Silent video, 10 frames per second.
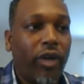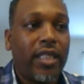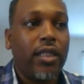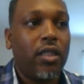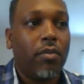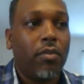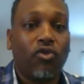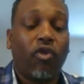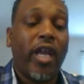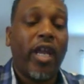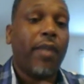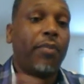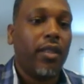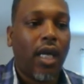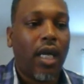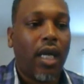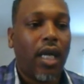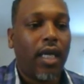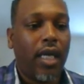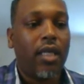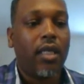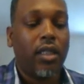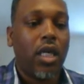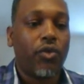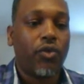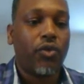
racism is rampant in this country.